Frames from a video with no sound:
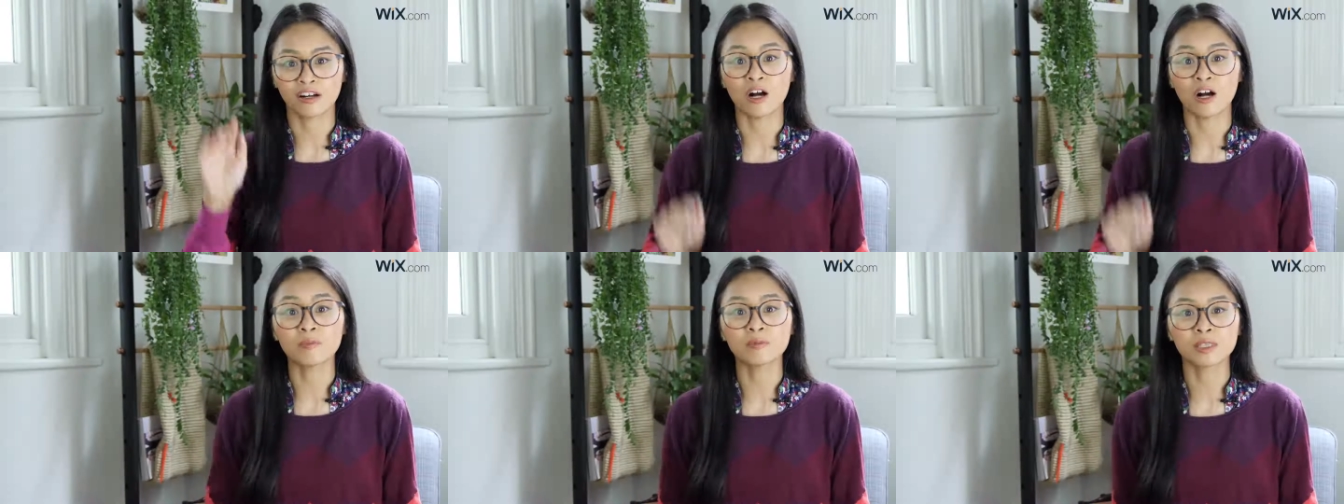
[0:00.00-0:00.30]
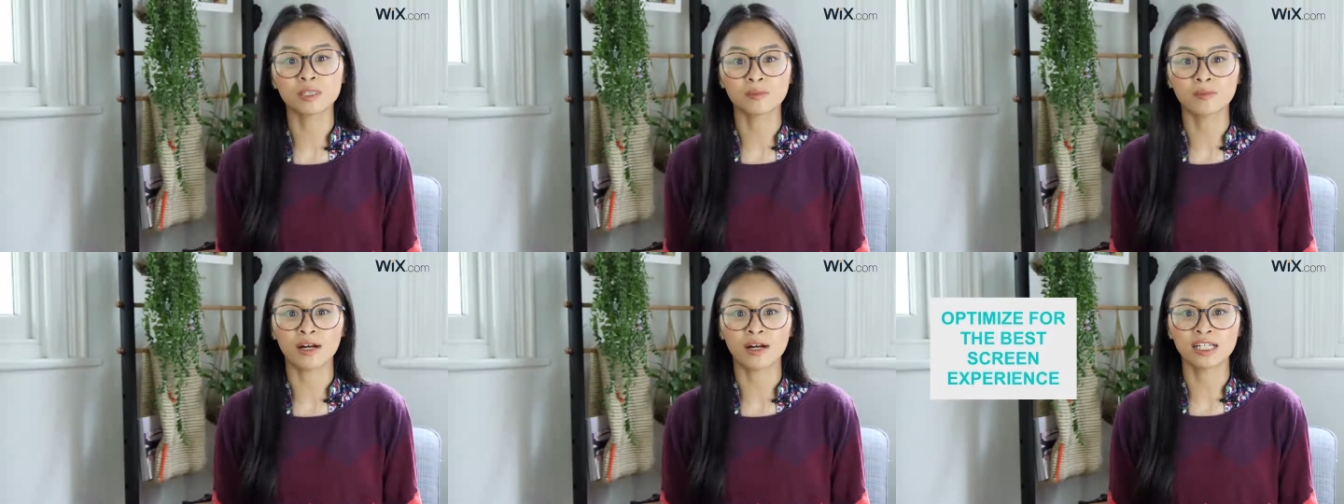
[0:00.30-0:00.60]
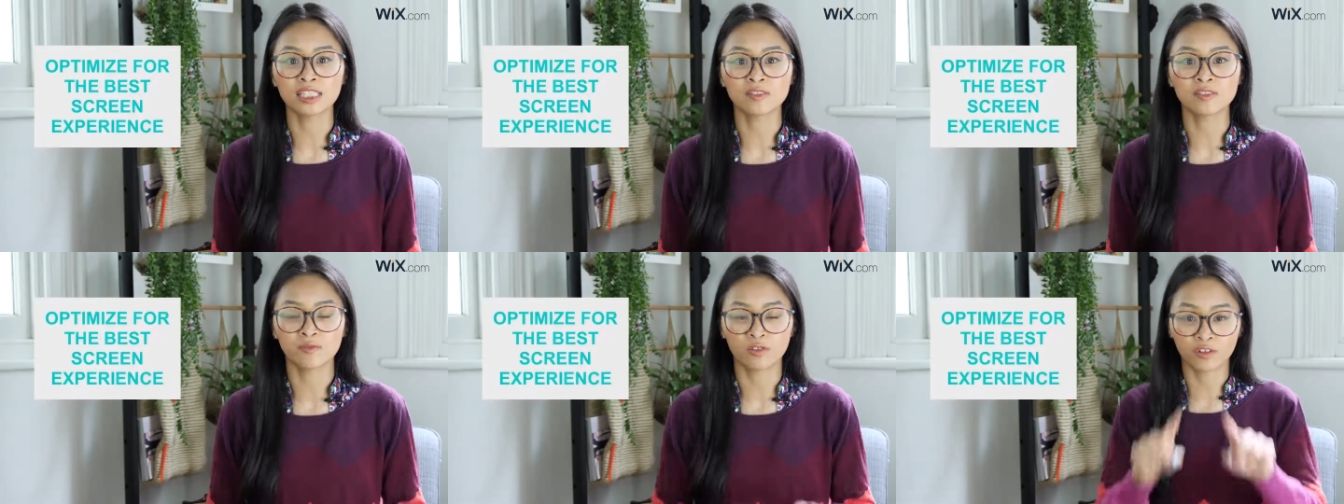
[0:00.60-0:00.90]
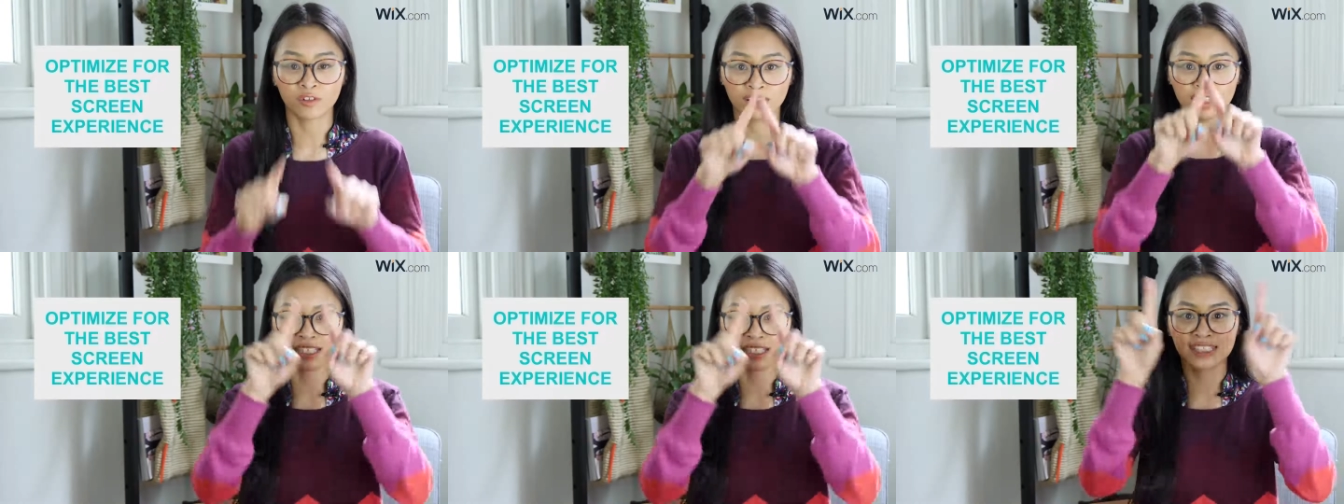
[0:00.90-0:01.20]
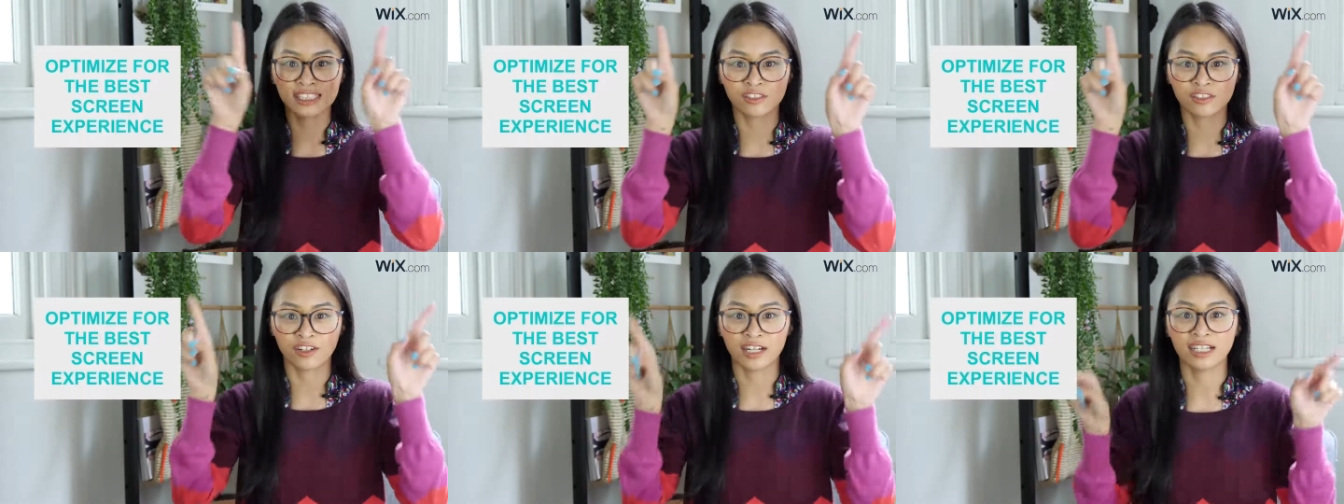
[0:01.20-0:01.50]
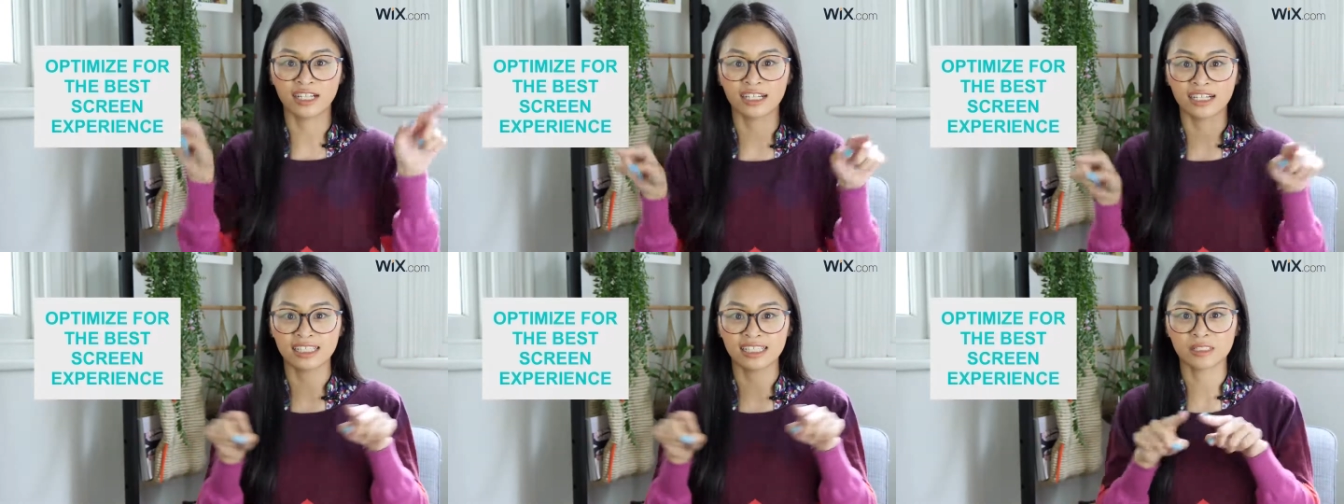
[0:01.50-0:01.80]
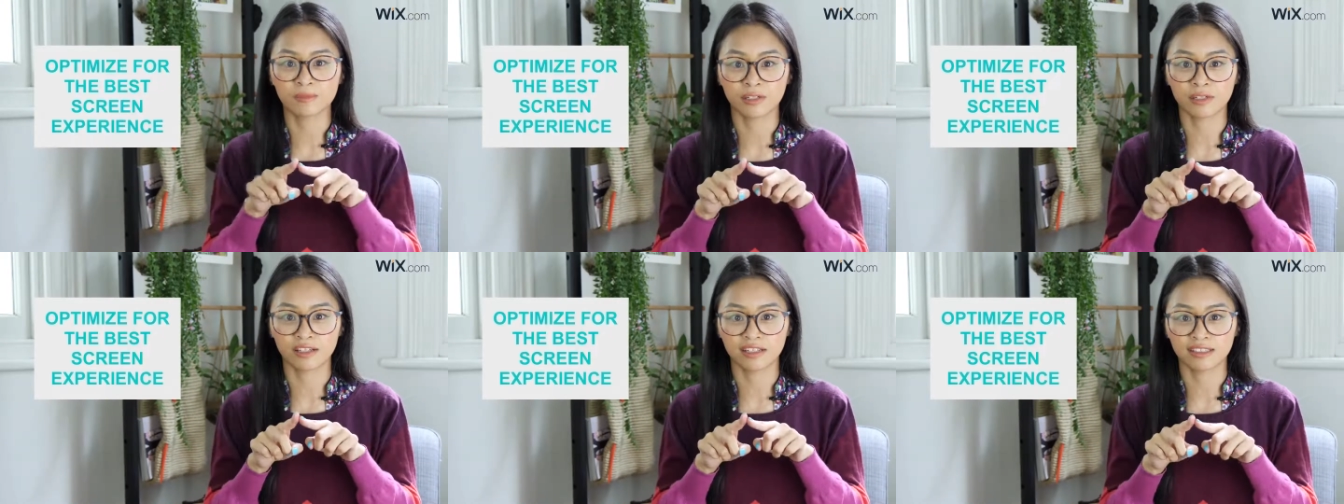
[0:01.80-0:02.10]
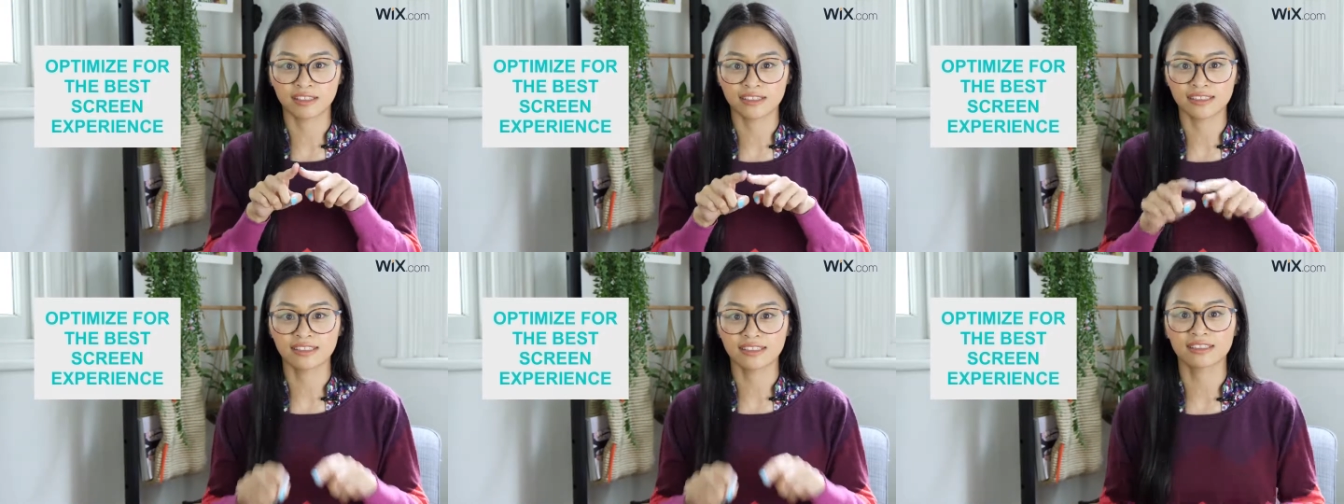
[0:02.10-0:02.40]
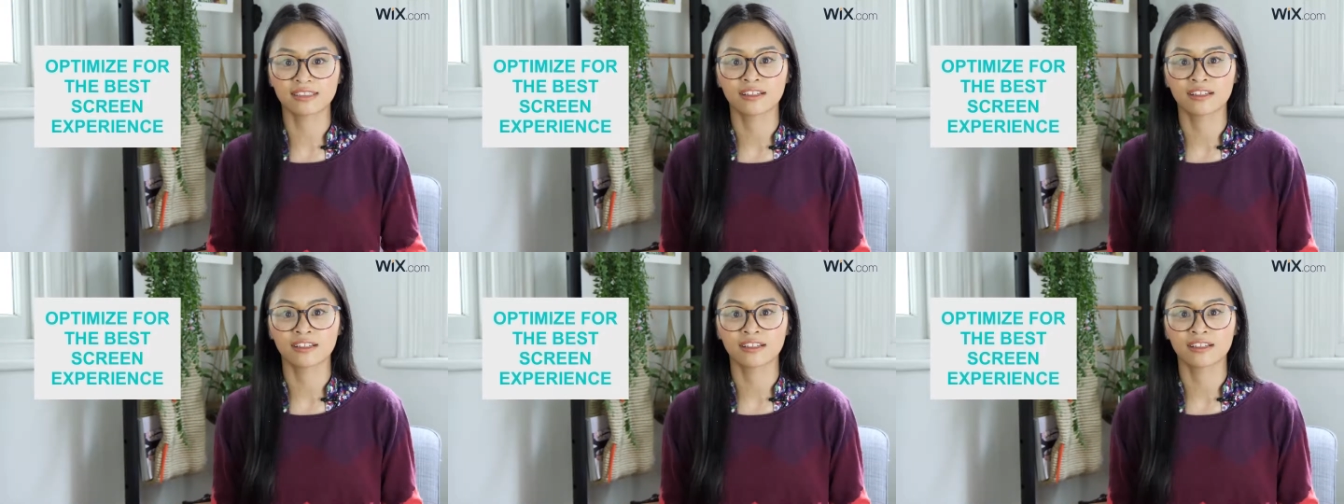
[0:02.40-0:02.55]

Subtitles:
Optimize for the screen experience.